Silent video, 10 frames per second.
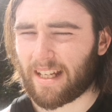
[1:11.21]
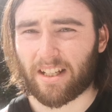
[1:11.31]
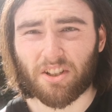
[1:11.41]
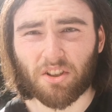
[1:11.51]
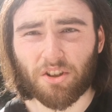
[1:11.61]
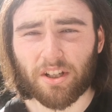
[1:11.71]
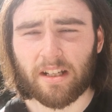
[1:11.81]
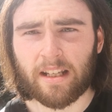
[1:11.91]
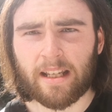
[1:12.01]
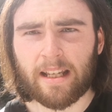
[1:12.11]
a
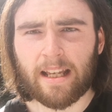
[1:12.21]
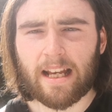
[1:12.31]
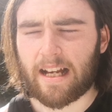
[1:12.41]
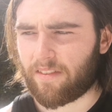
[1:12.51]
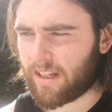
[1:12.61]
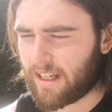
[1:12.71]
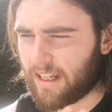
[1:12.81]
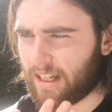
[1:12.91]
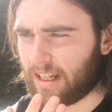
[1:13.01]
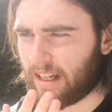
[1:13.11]
discussion, having
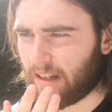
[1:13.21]
a,